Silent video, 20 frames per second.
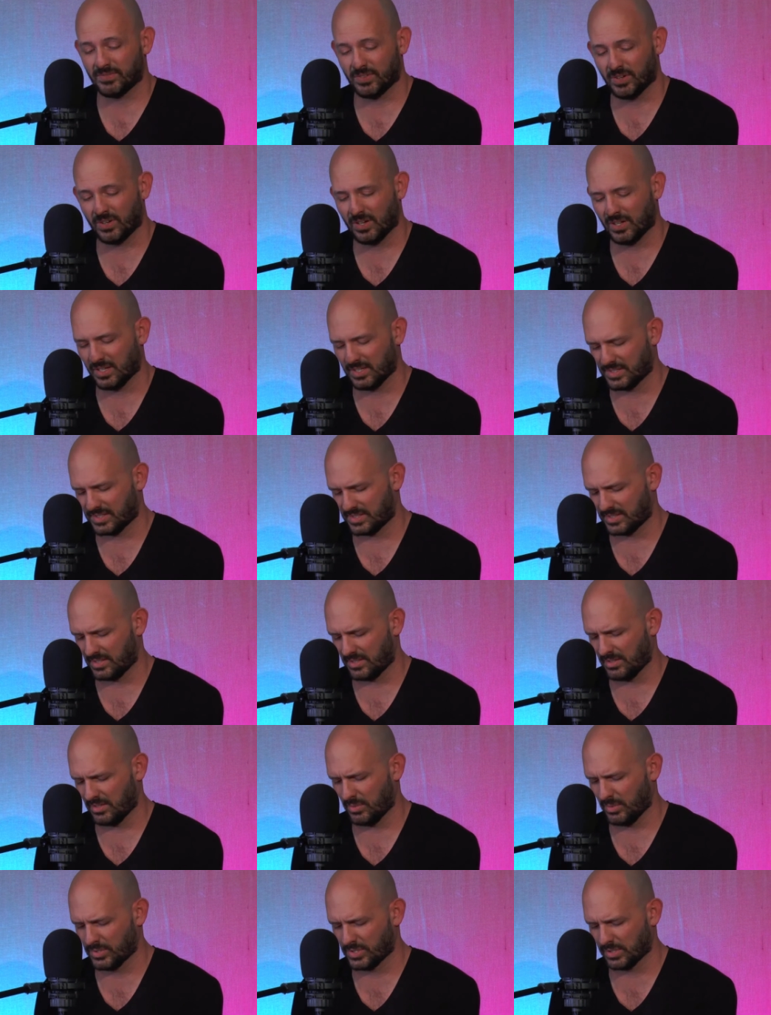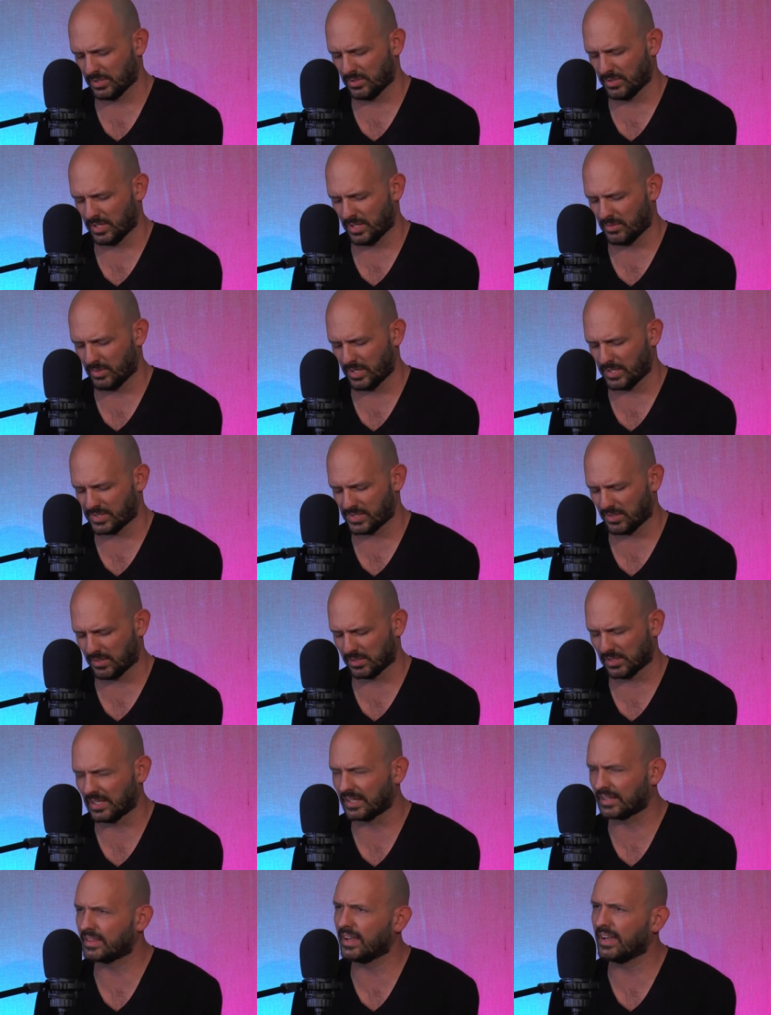Very nice. Where'd you learn how to write a
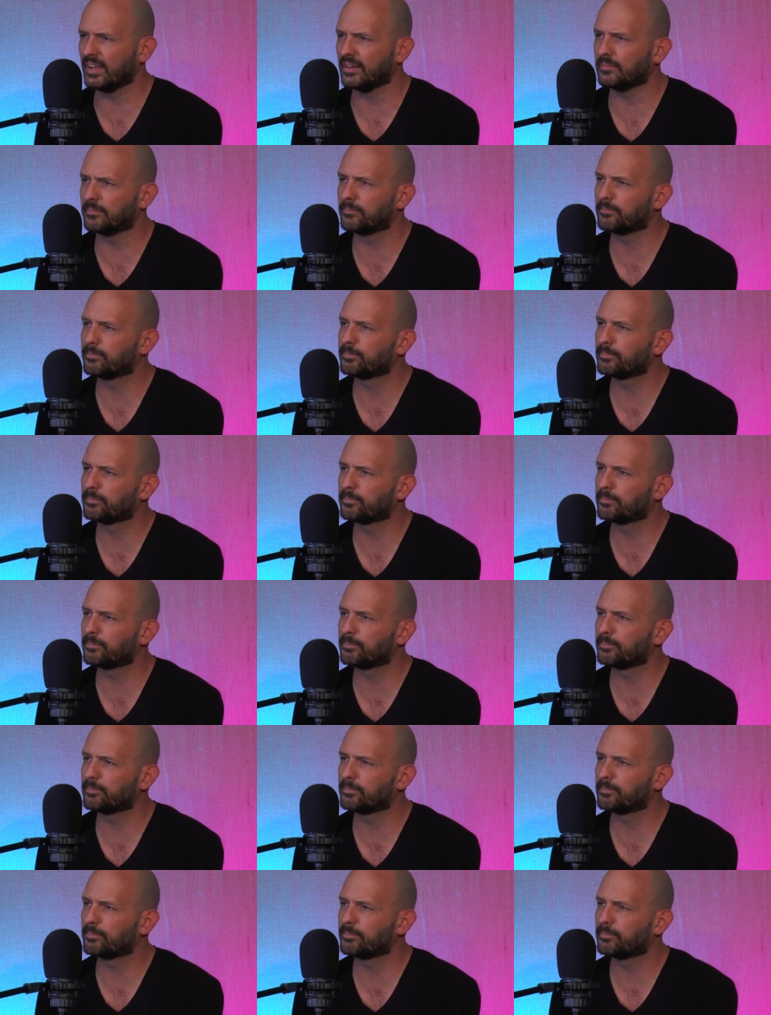song like that?